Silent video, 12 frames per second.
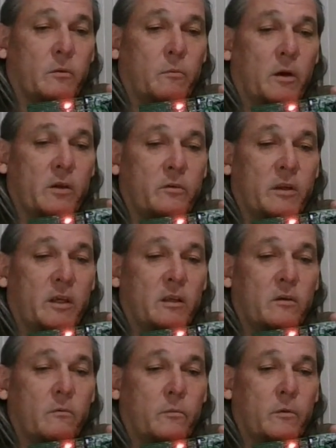on what you
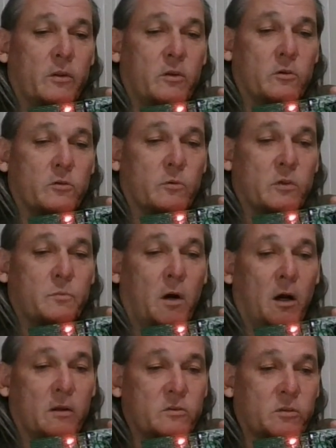need with user
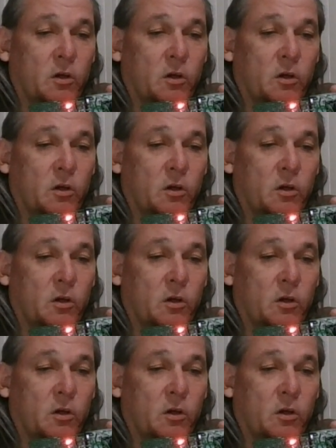response,